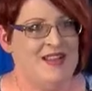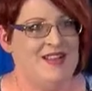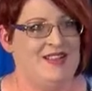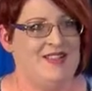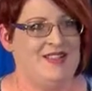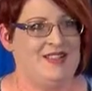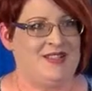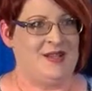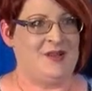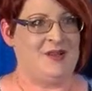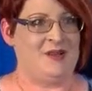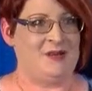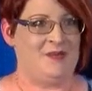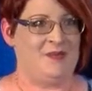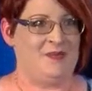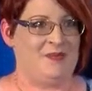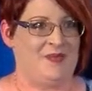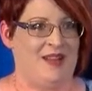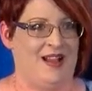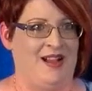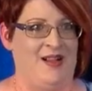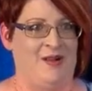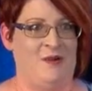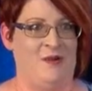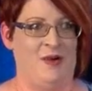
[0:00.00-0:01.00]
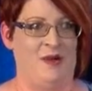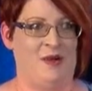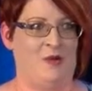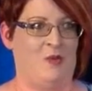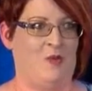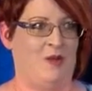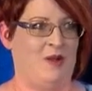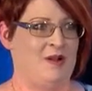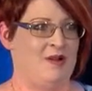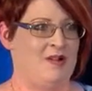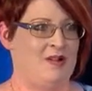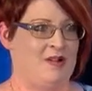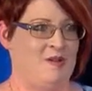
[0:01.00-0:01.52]
So I want to
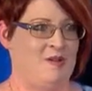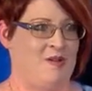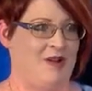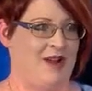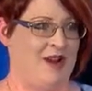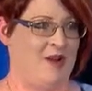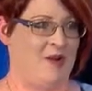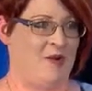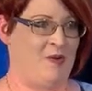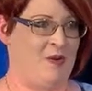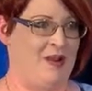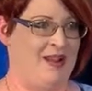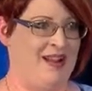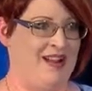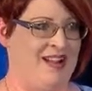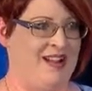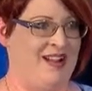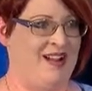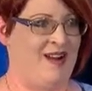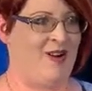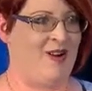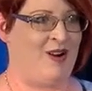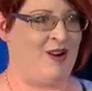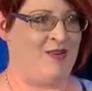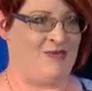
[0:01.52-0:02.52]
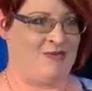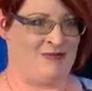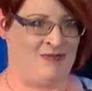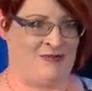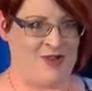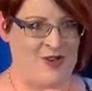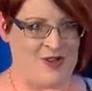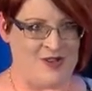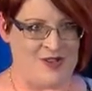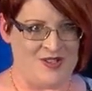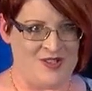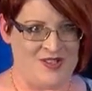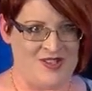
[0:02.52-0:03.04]
welcome right away our
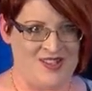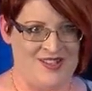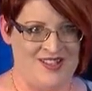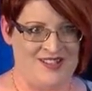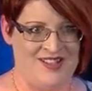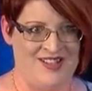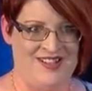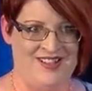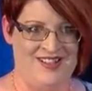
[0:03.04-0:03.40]
first